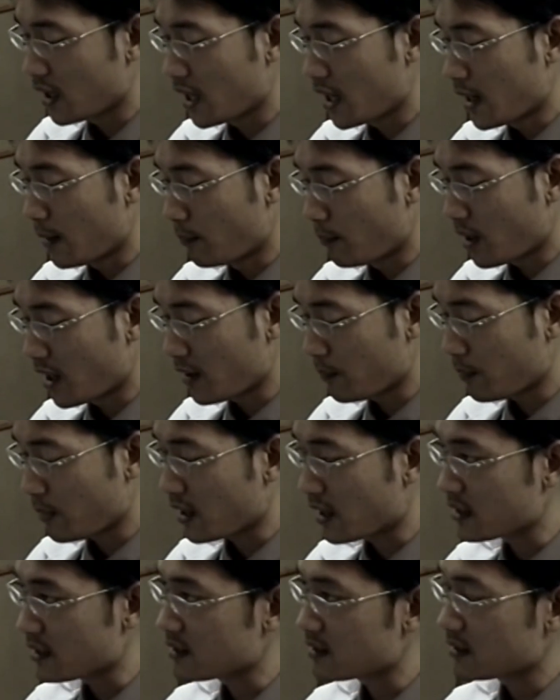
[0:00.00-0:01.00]

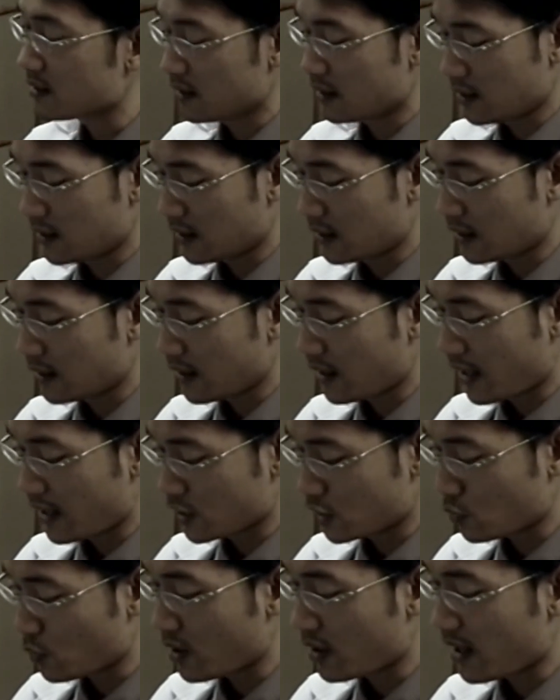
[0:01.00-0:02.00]
bypass as
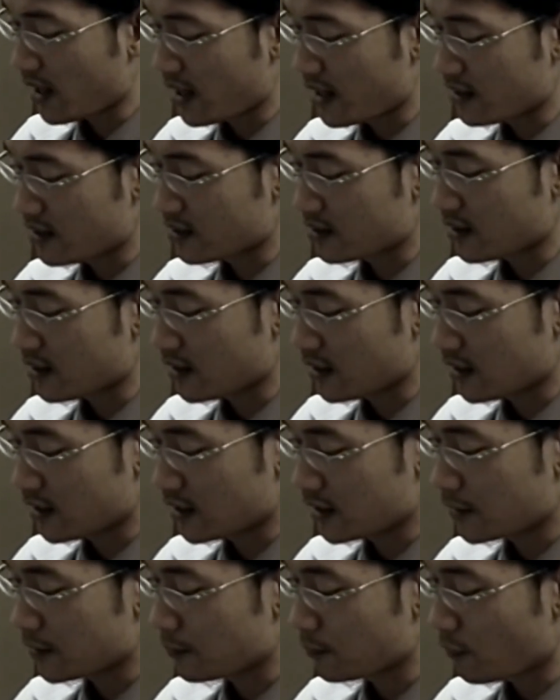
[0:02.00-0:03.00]
well as
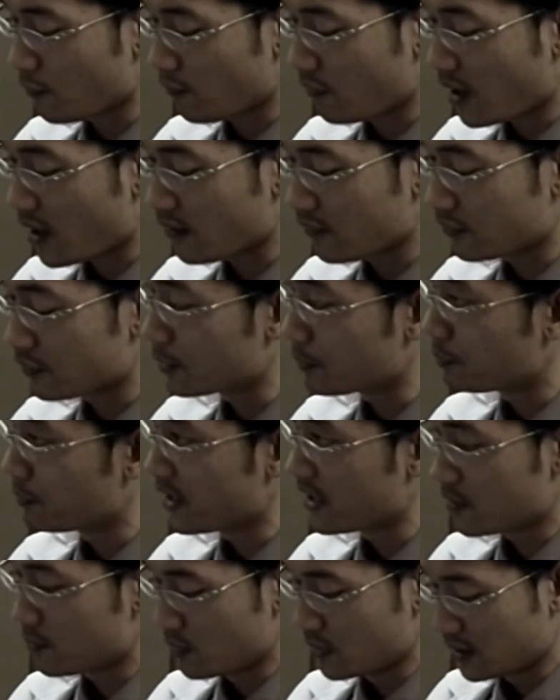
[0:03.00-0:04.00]
valve
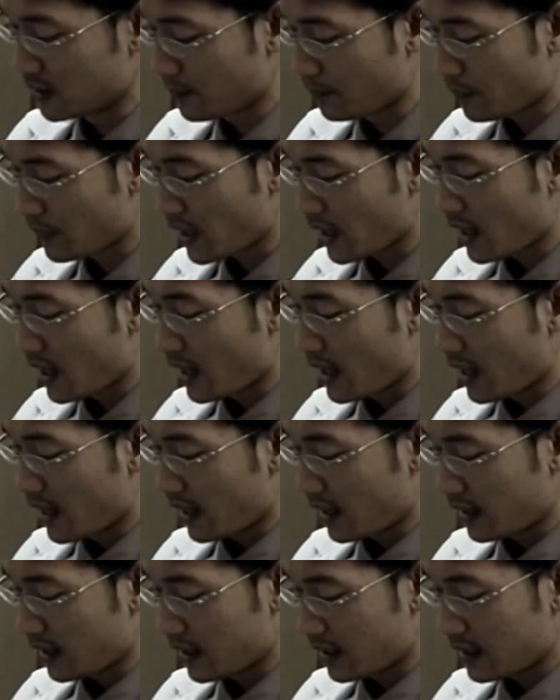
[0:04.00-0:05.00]
replacement.
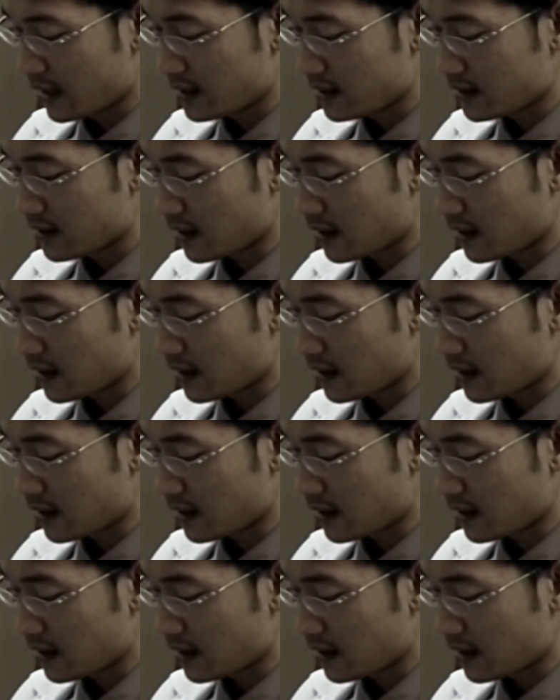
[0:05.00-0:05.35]
And